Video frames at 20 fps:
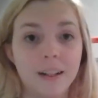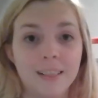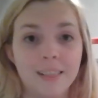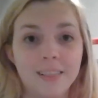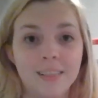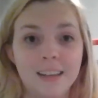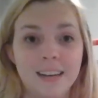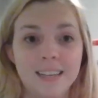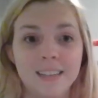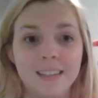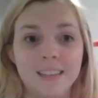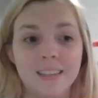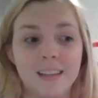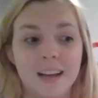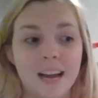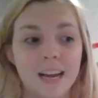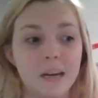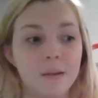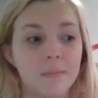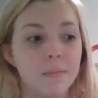Let's
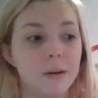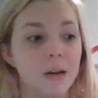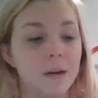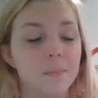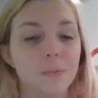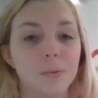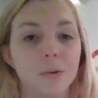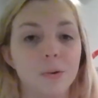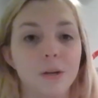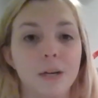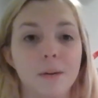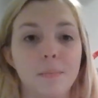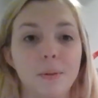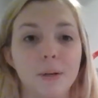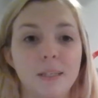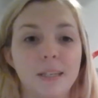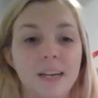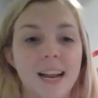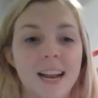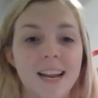line them up. We're going to
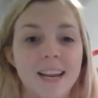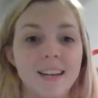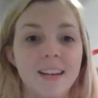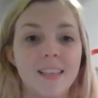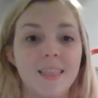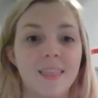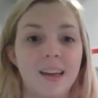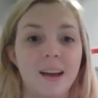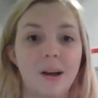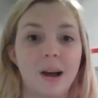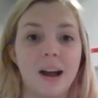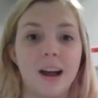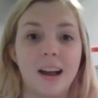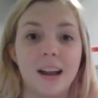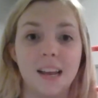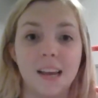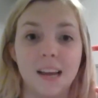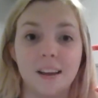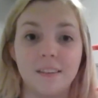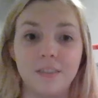pretend that I
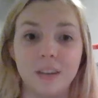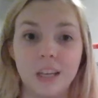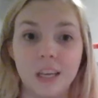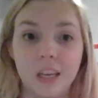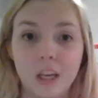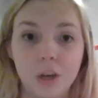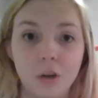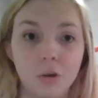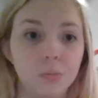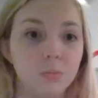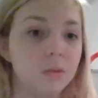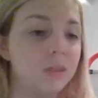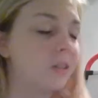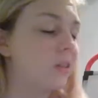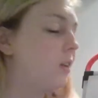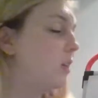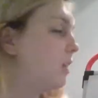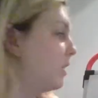have cubes.